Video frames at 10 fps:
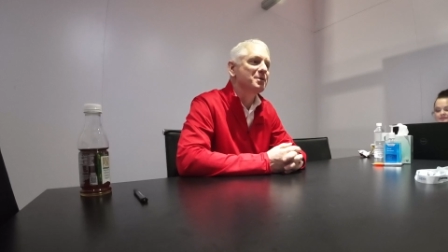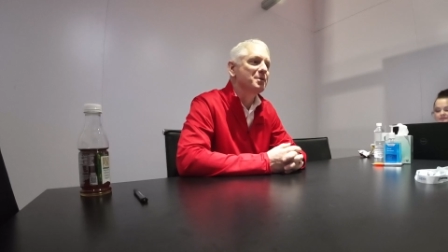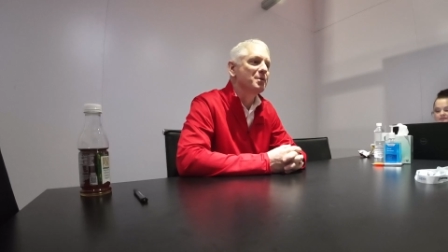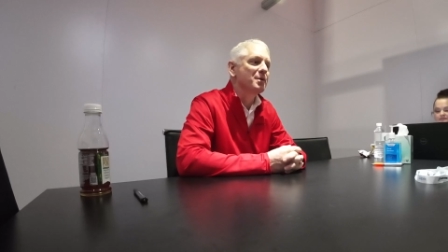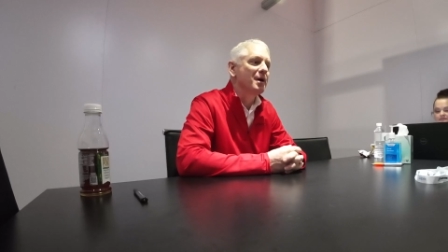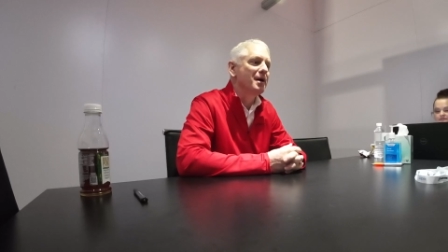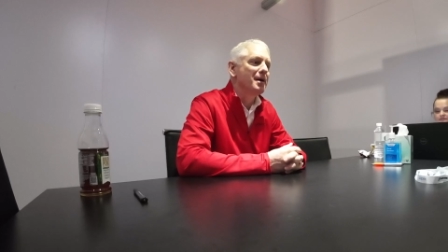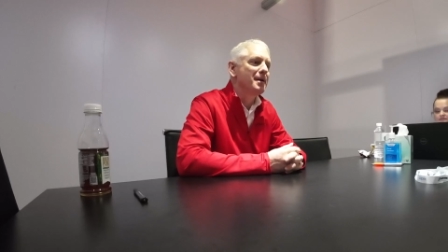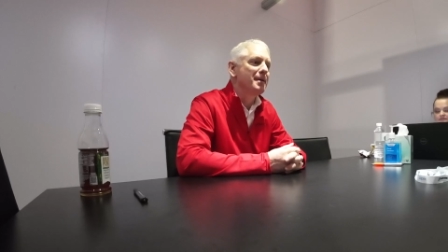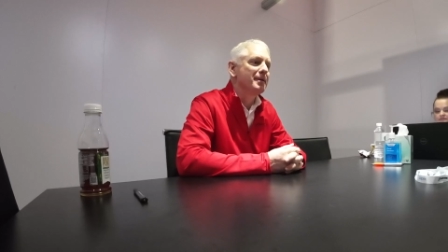So
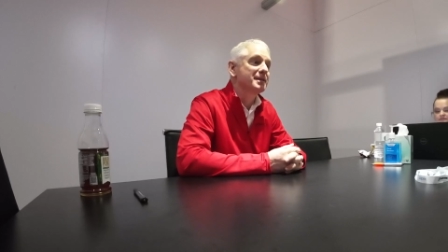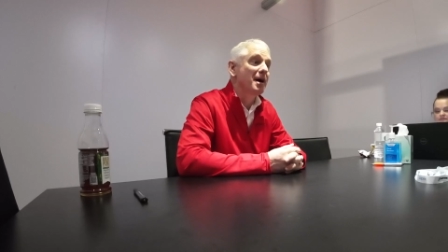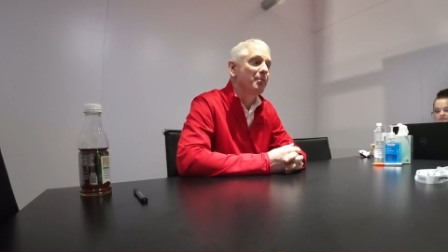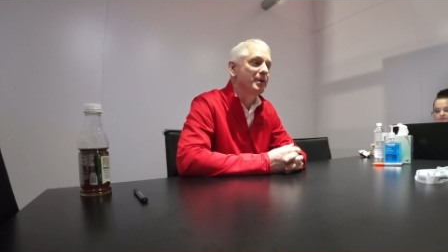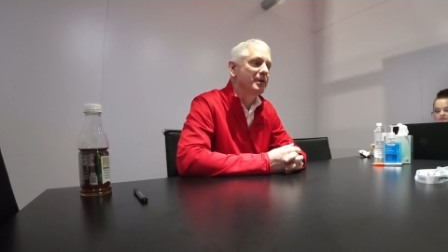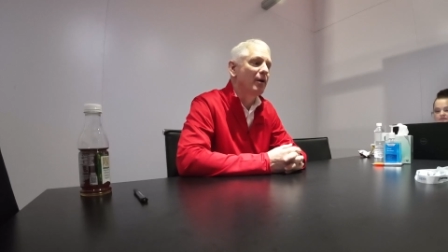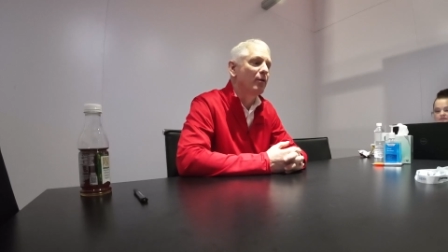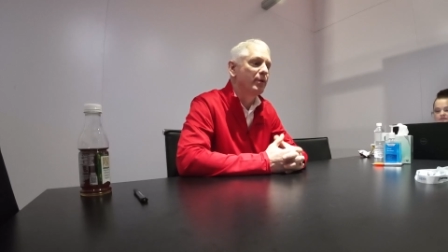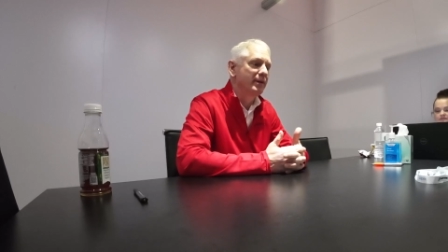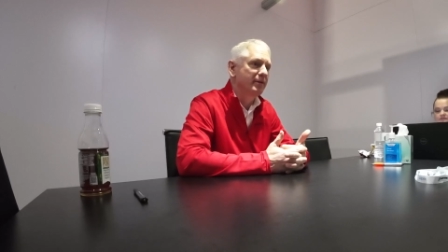it's helping our
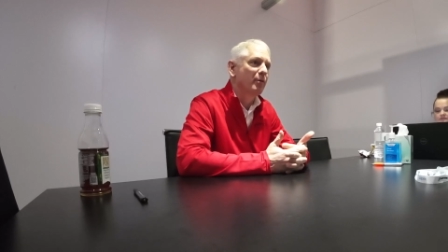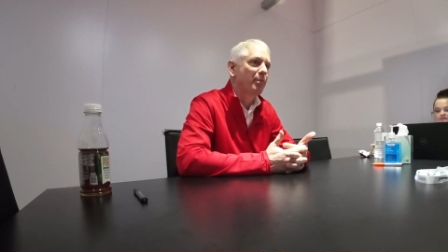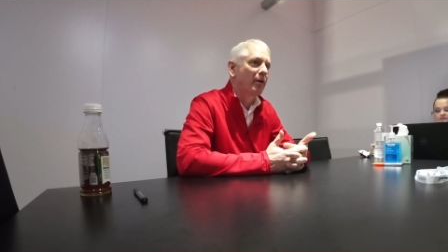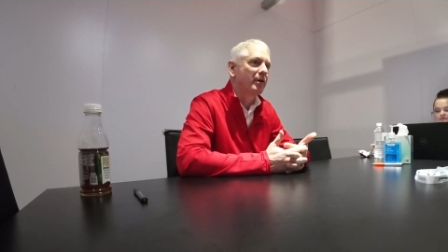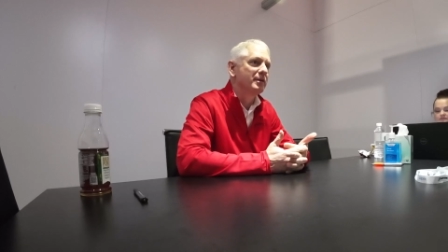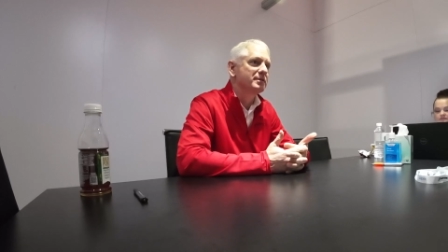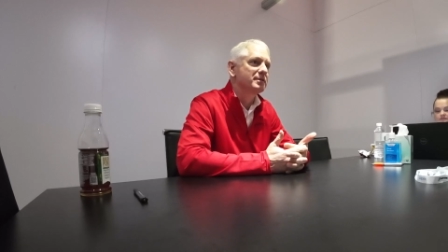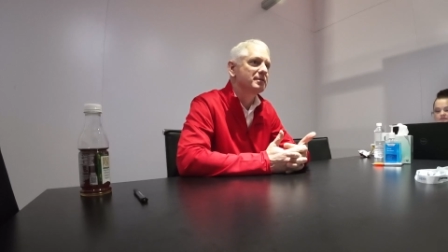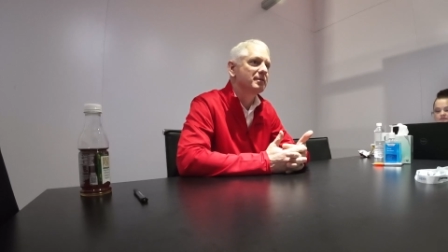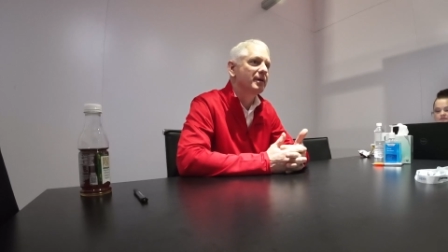retail partners.
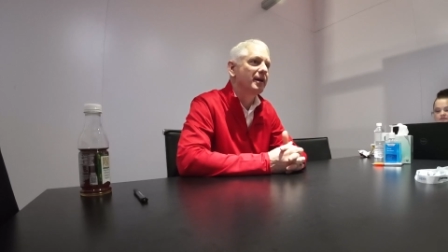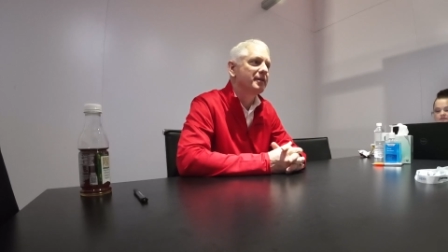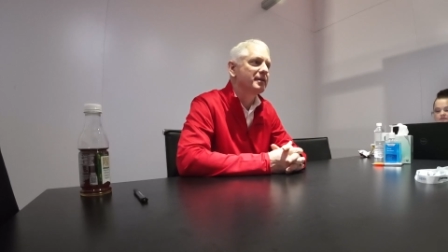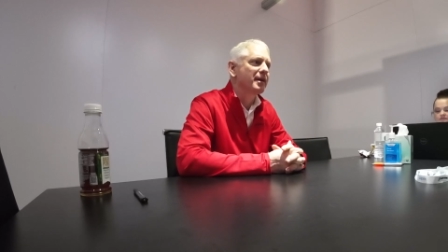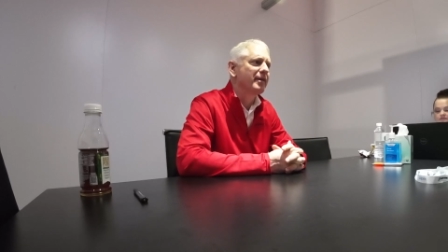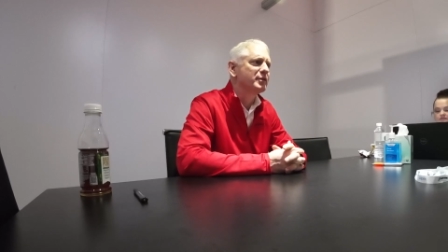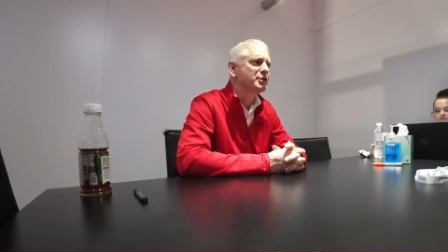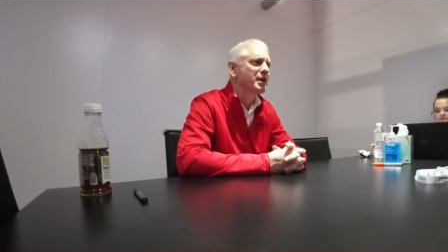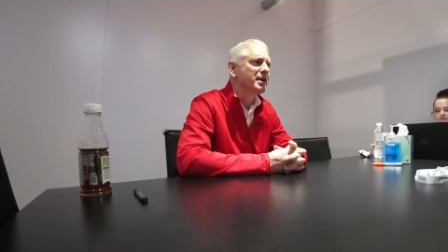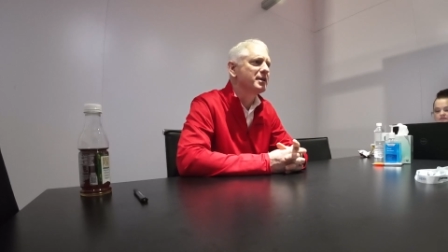Right. I think the
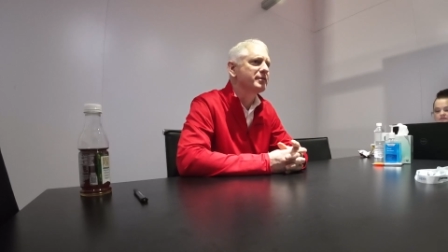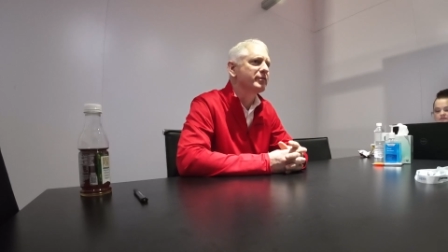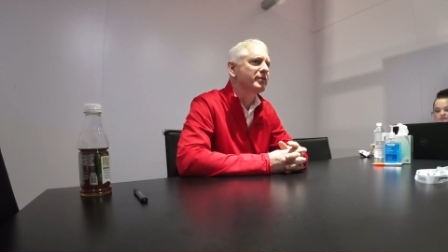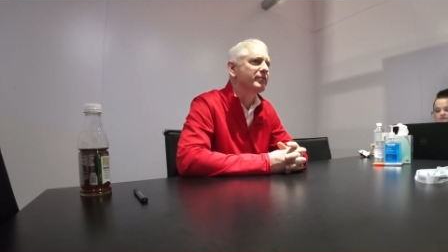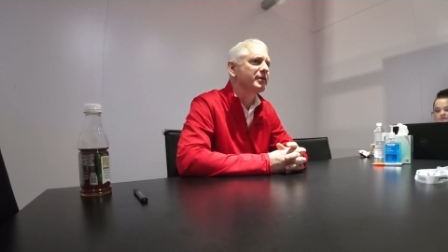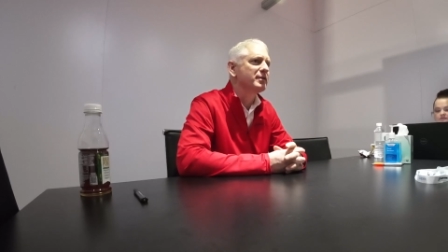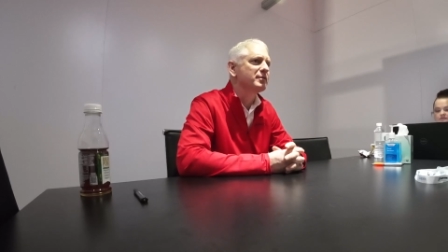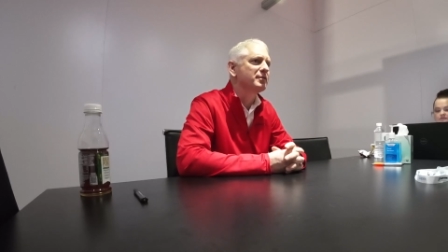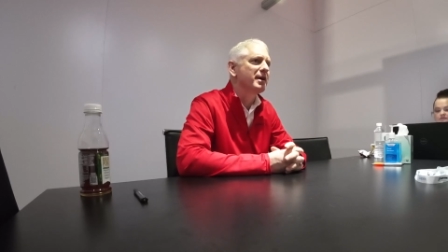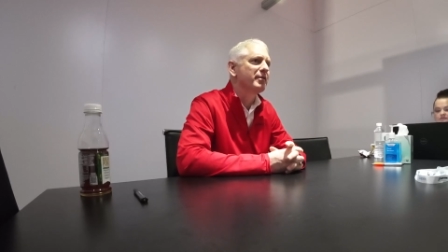average age of a
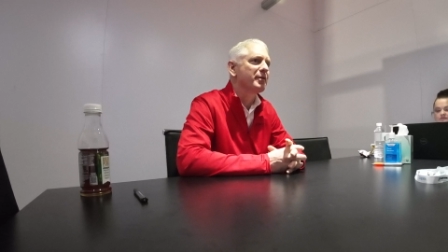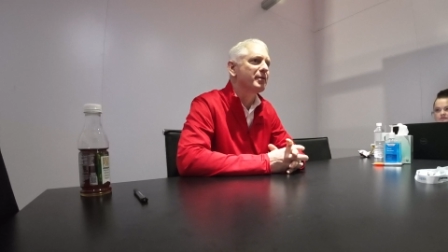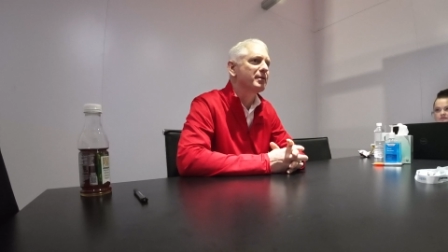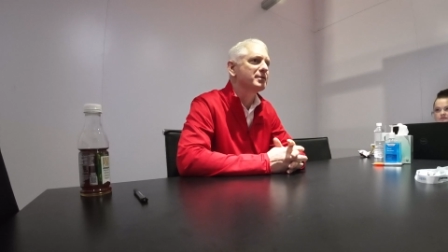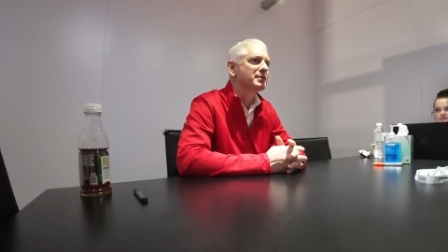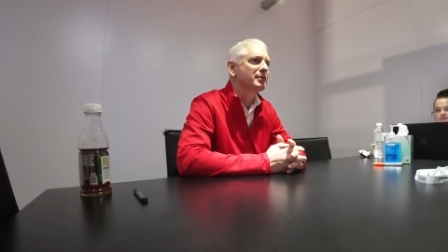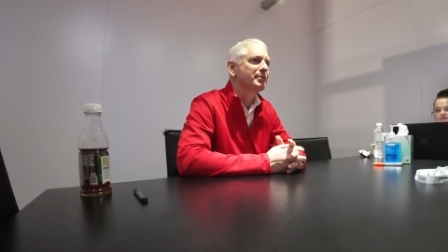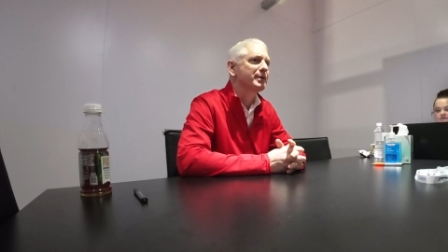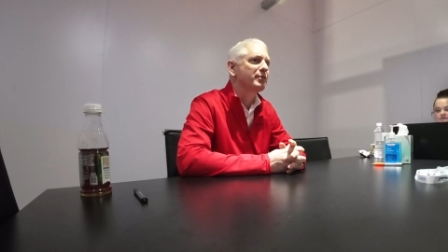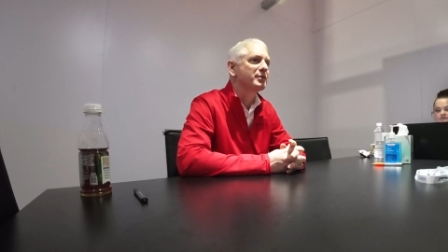vehicle now on the road is a little
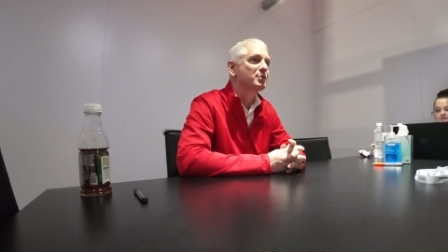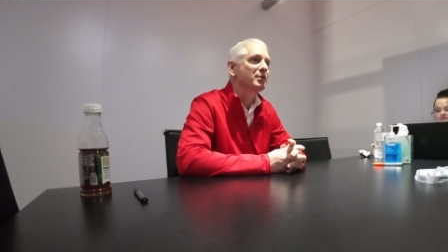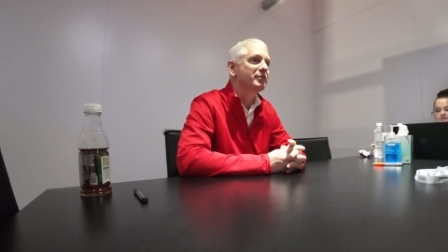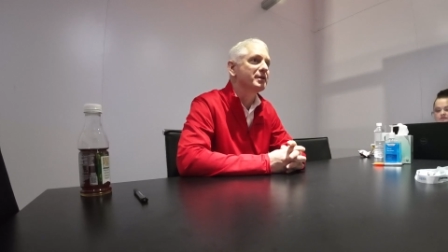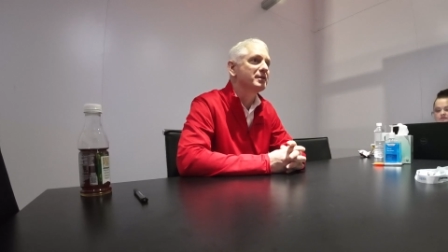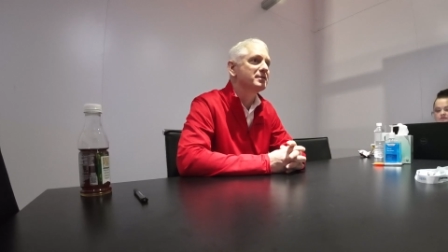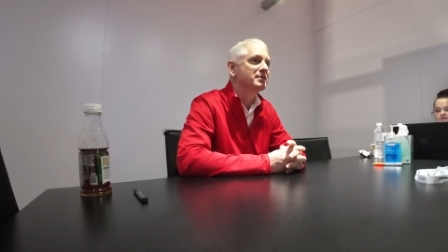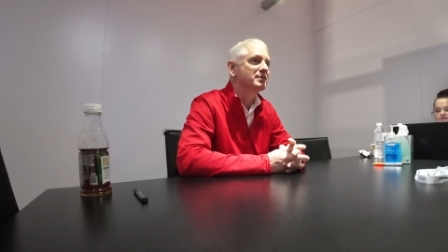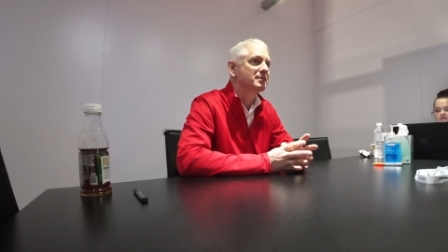bit over 12 years.